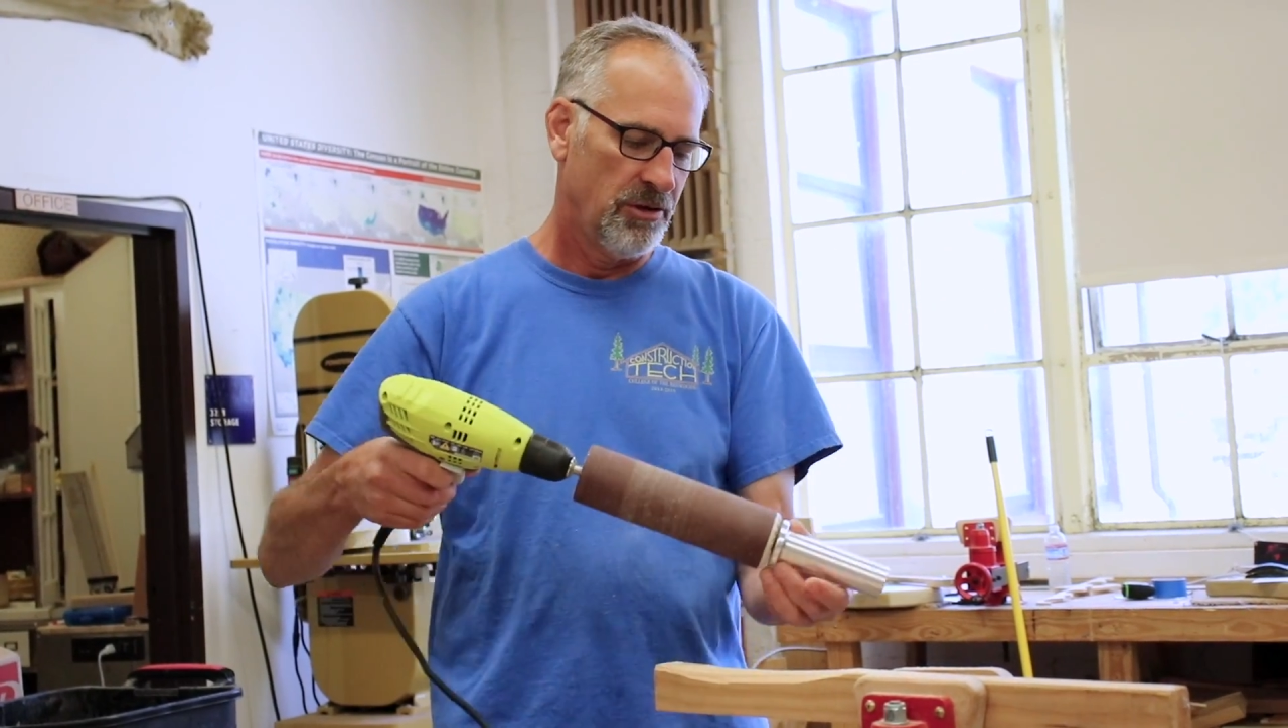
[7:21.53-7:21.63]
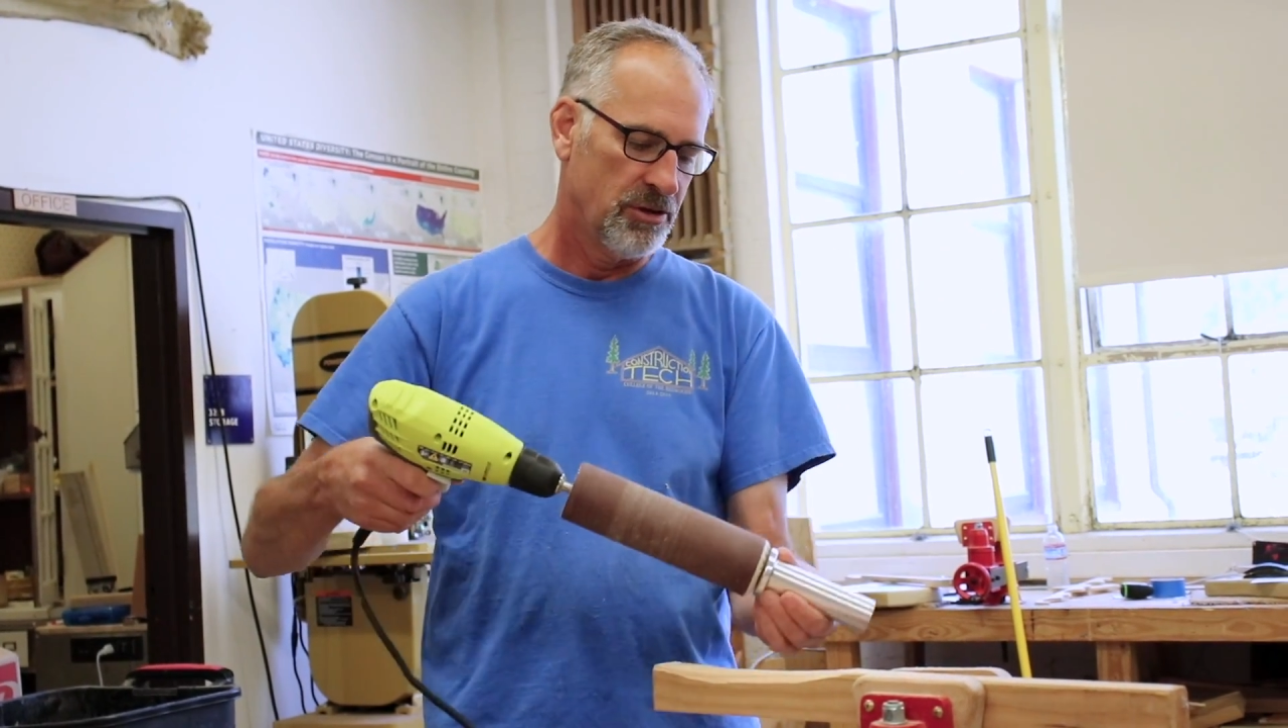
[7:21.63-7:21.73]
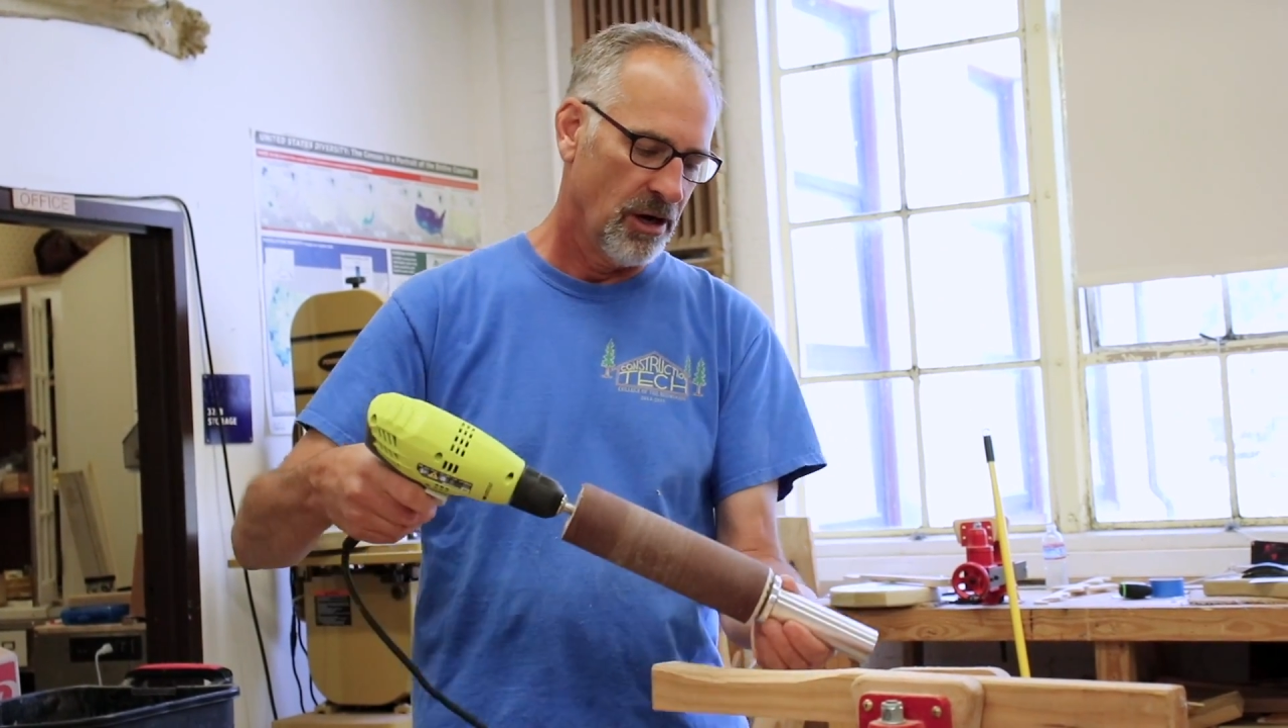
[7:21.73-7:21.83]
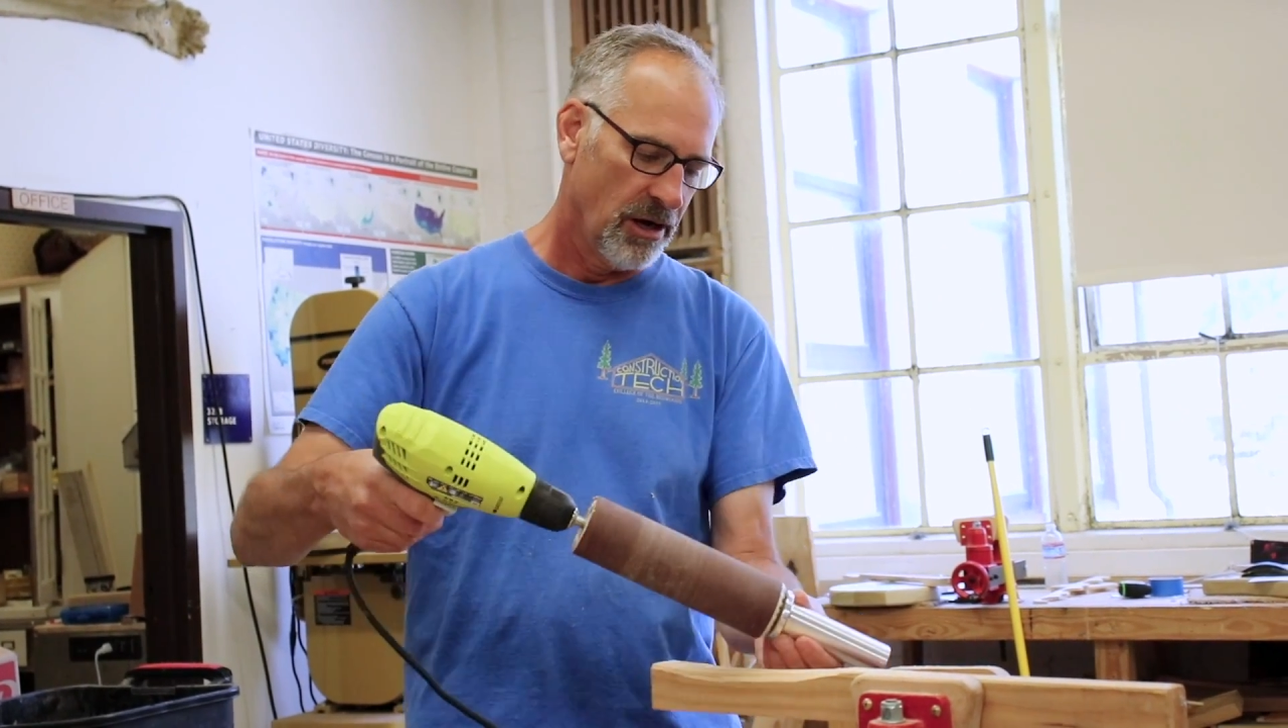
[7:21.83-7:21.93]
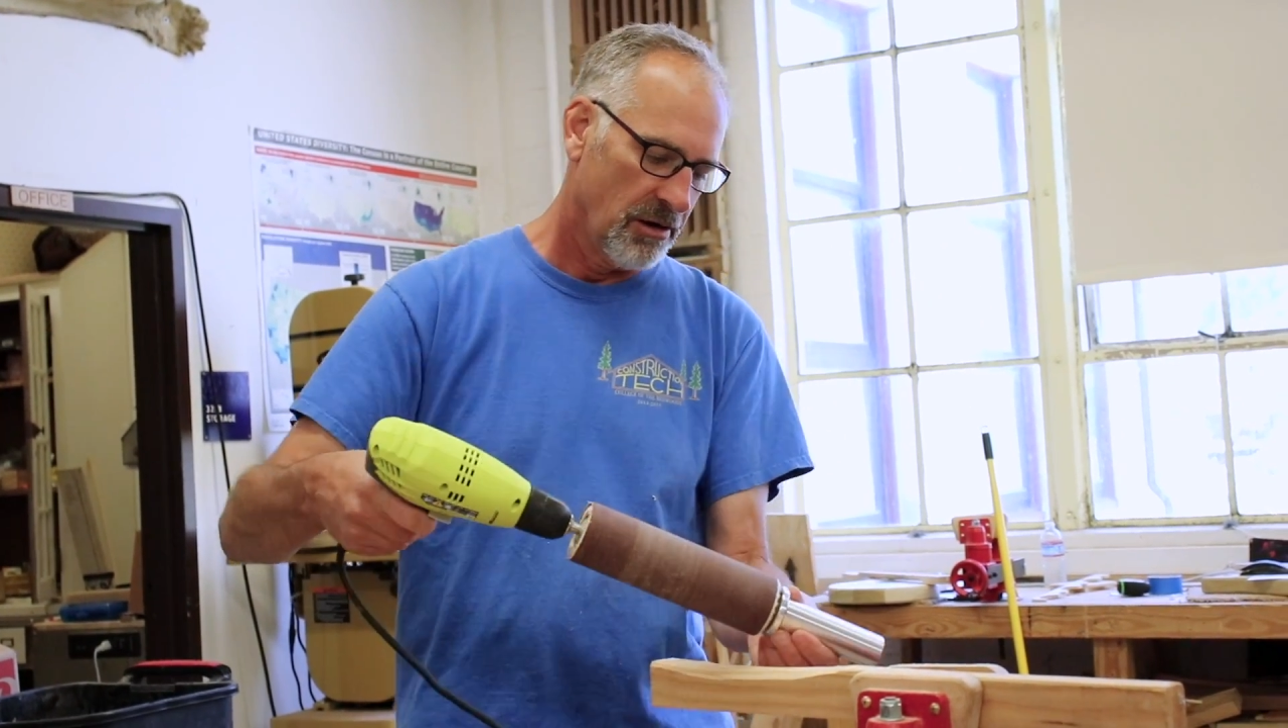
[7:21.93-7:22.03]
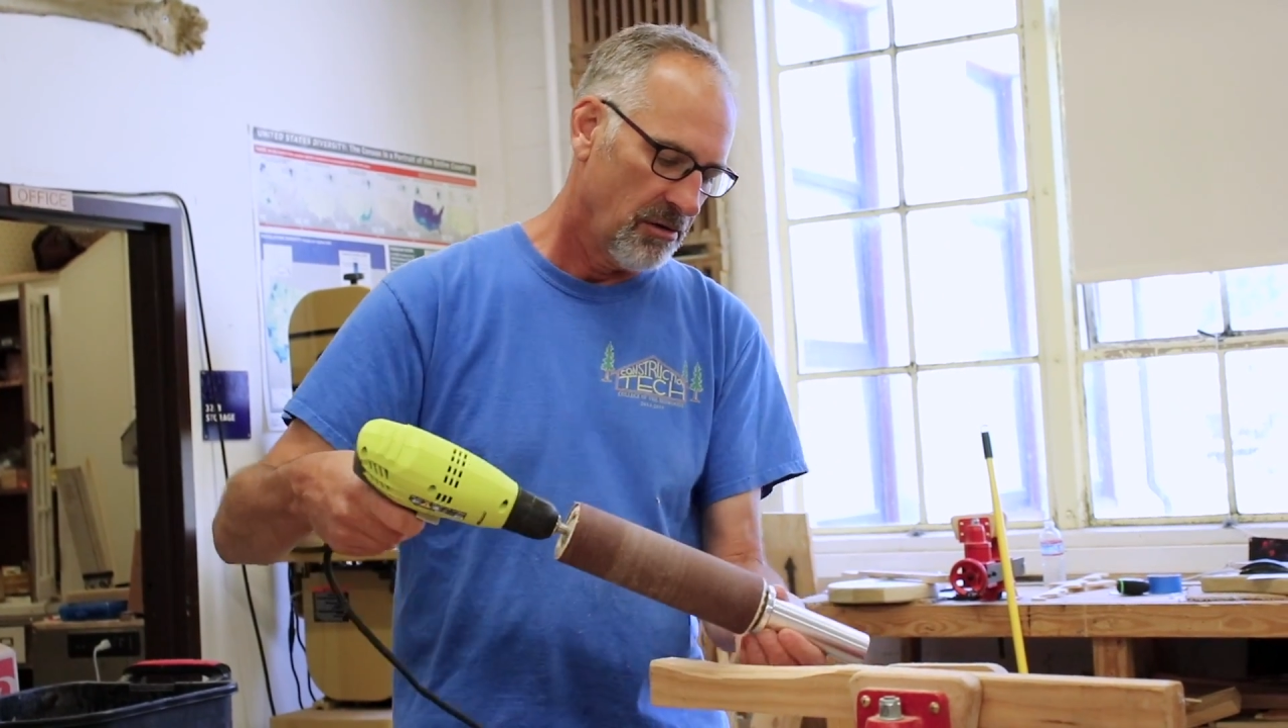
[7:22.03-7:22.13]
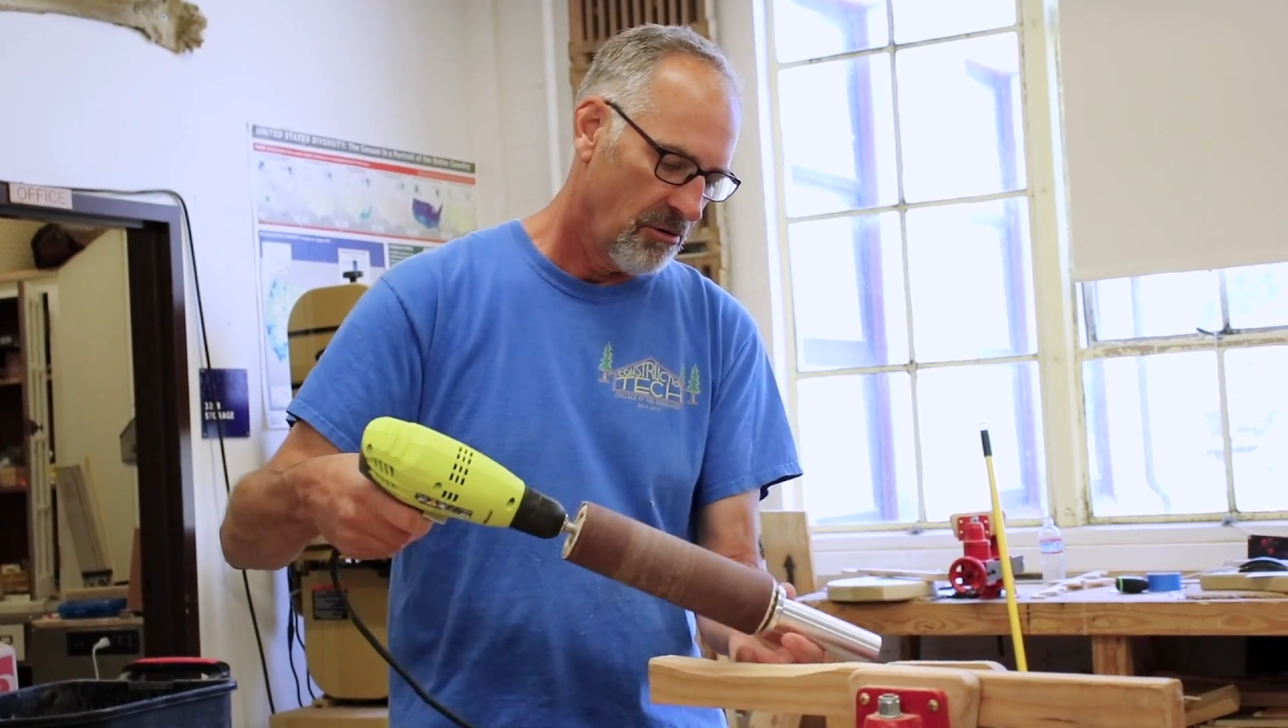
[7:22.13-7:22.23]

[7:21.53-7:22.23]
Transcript: you start